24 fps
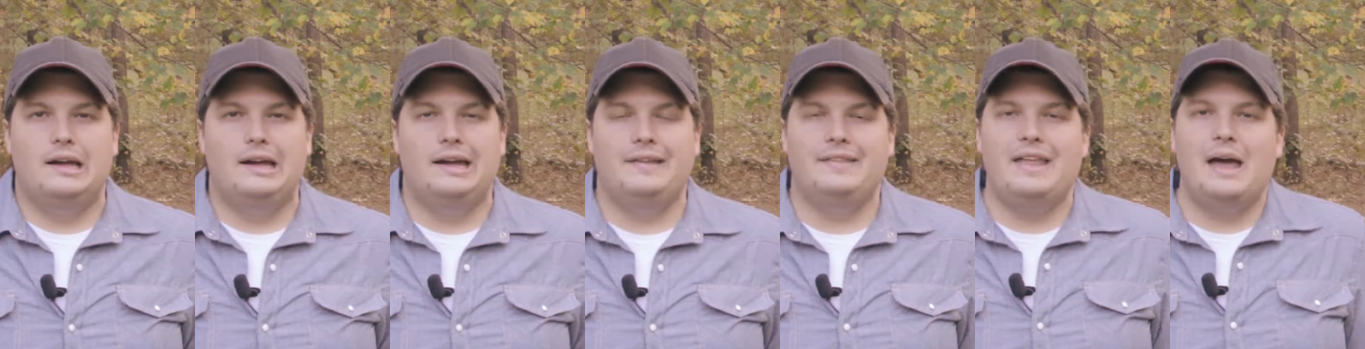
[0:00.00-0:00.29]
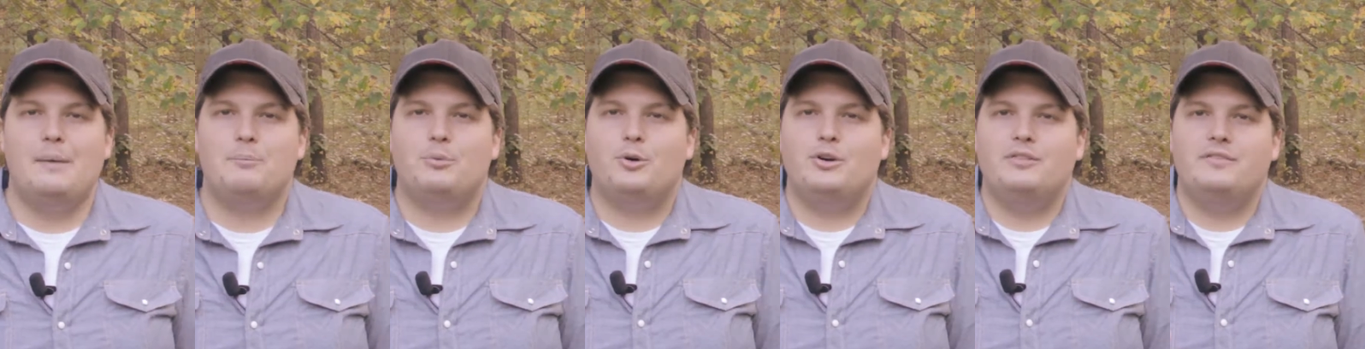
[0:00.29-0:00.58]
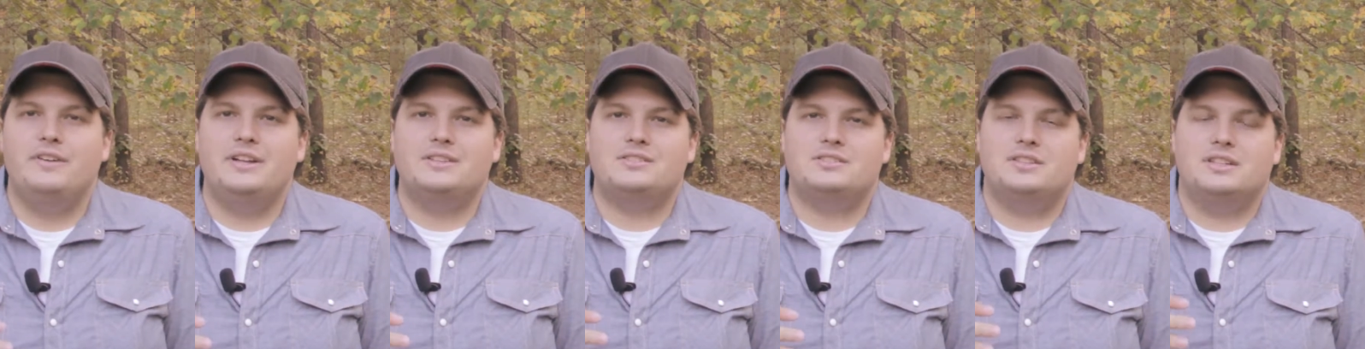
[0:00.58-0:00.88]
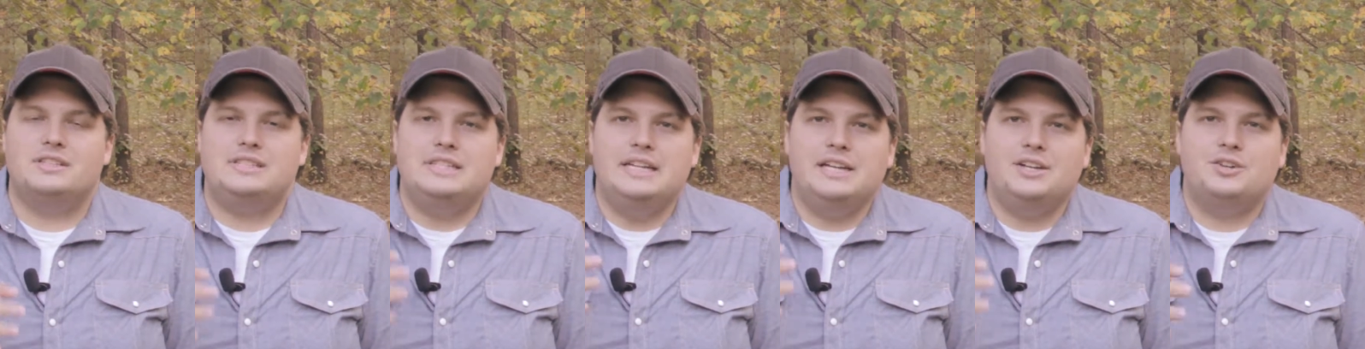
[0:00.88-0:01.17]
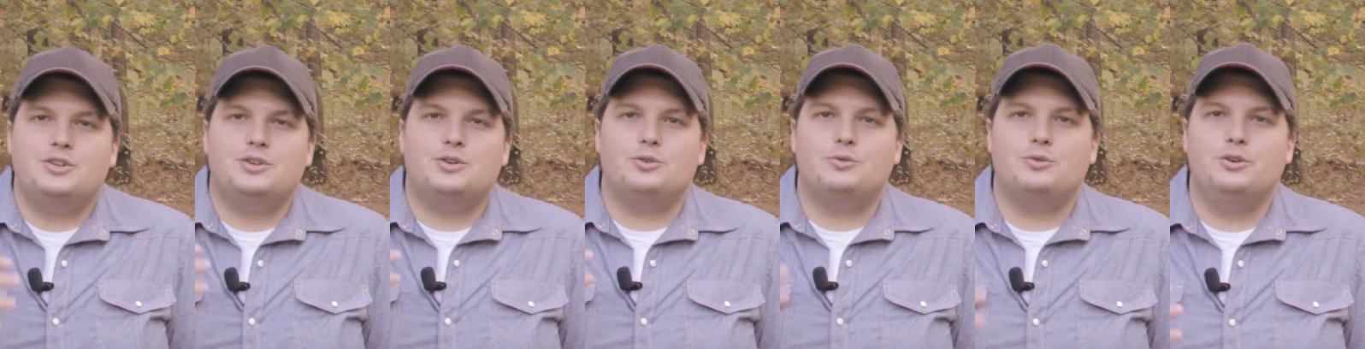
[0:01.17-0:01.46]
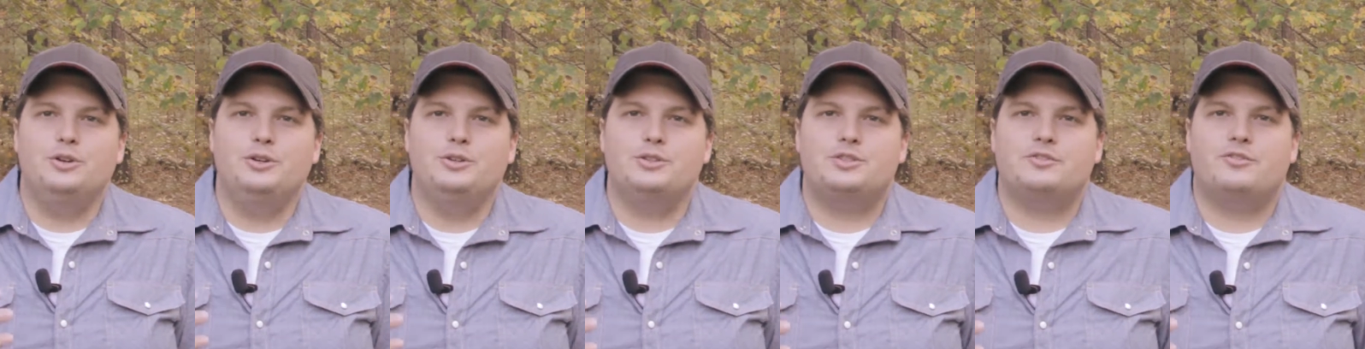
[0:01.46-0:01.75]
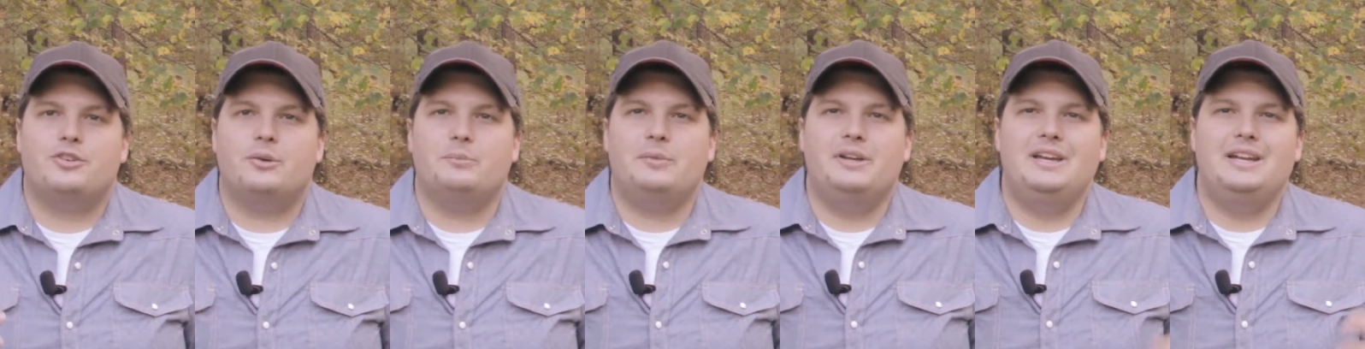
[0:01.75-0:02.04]
And that prevents the tender roots
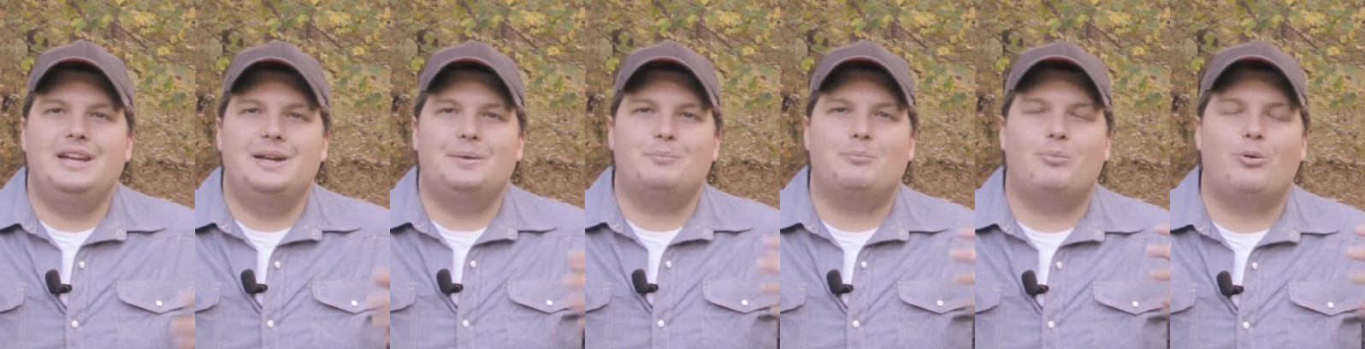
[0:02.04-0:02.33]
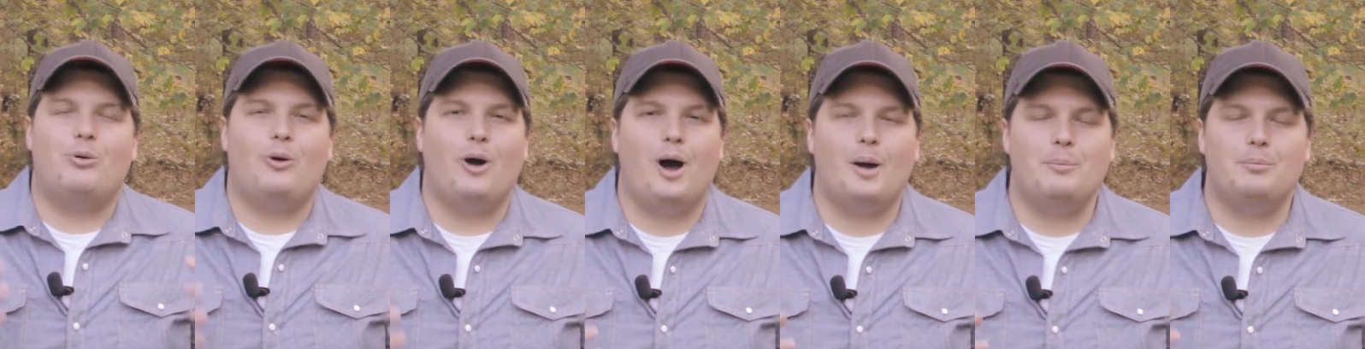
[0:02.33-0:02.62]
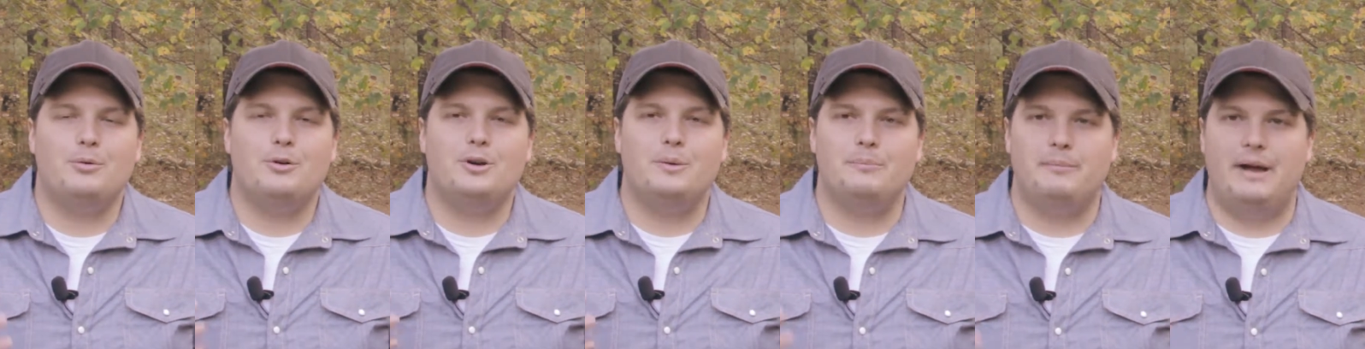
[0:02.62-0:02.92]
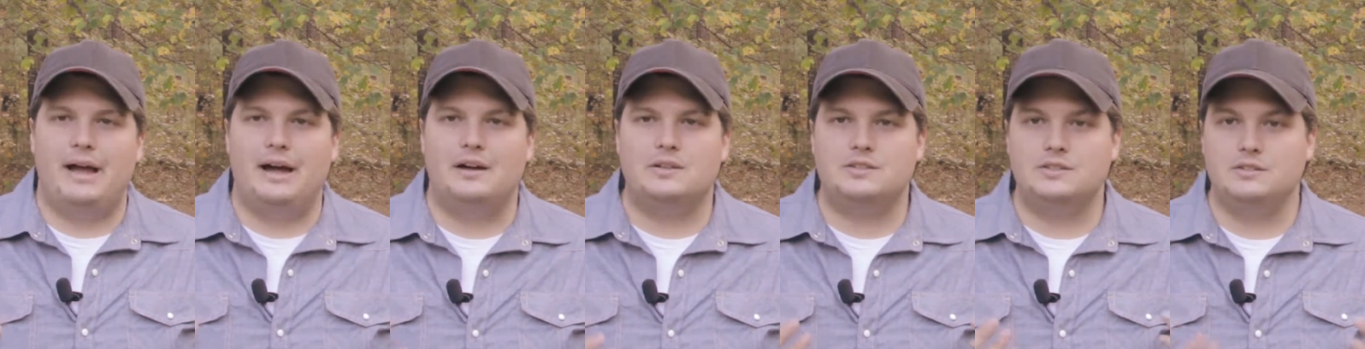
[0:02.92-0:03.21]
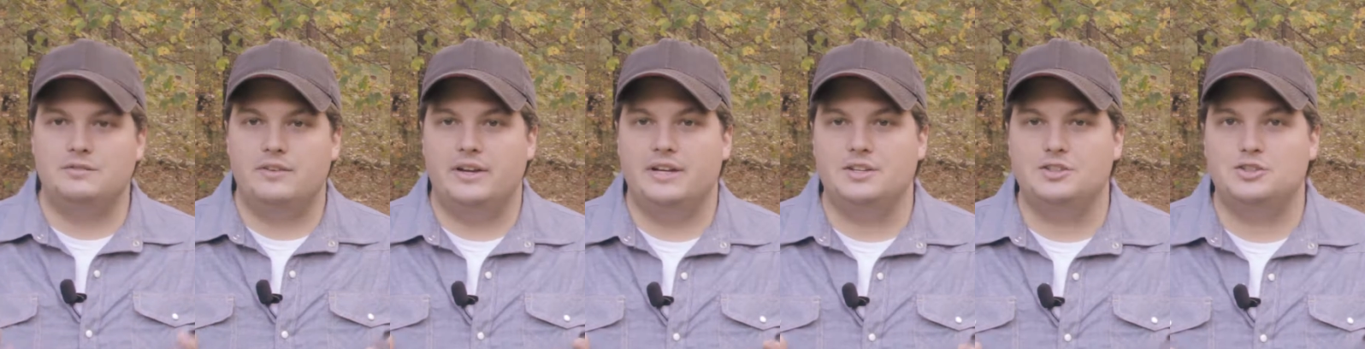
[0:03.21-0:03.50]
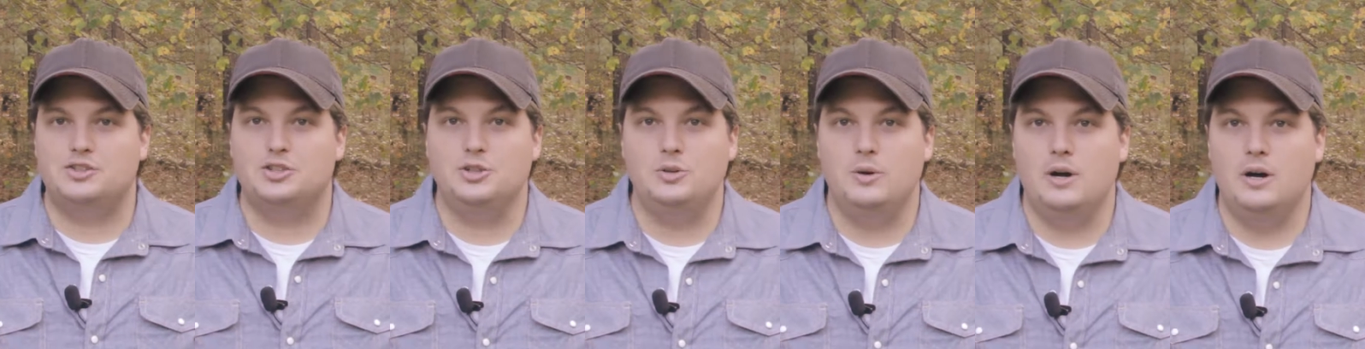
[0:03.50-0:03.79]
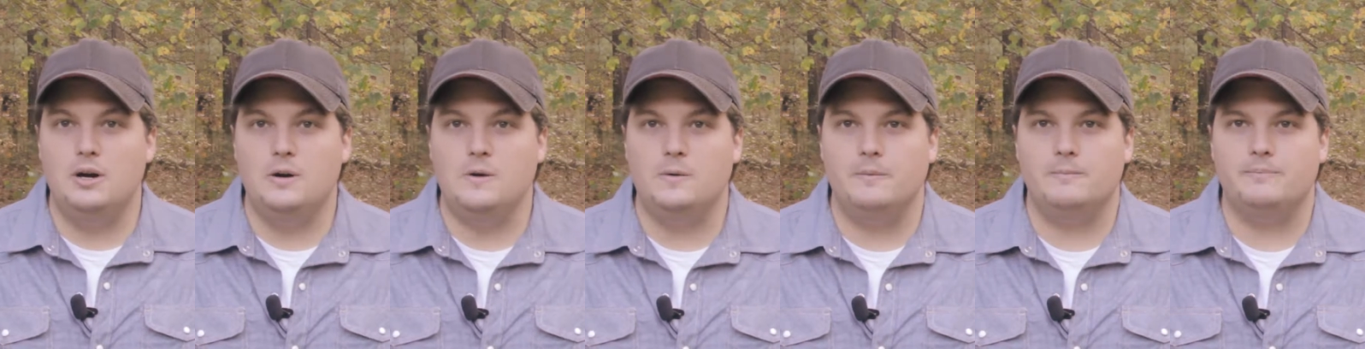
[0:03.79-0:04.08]
from getting proper amounts of
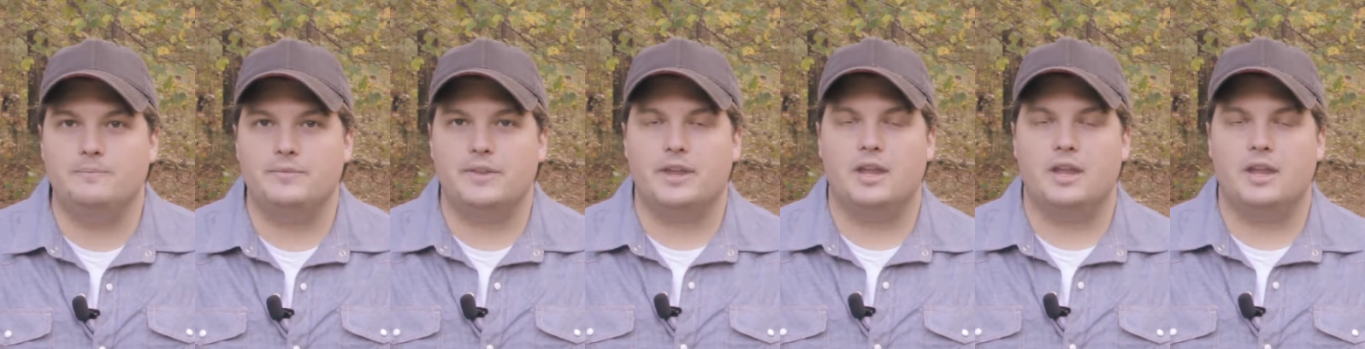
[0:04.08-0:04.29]
H2O.